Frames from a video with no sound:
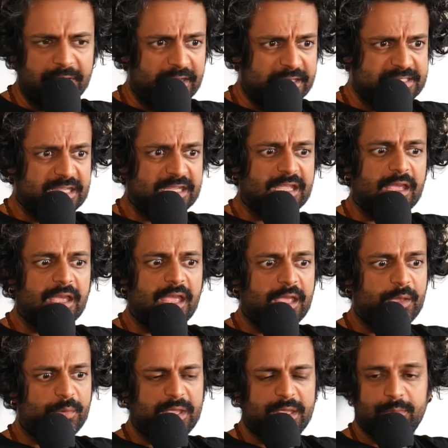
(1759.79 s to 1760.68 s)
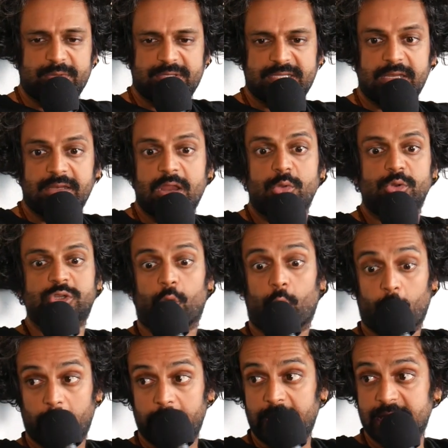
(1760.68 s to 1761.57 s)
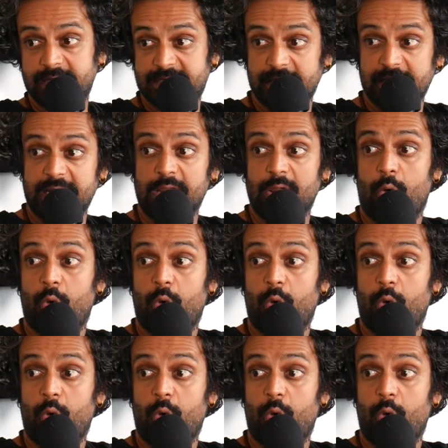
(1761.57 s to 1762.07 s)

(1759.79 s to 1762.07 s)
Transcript: But it's like it was a notorious notoriously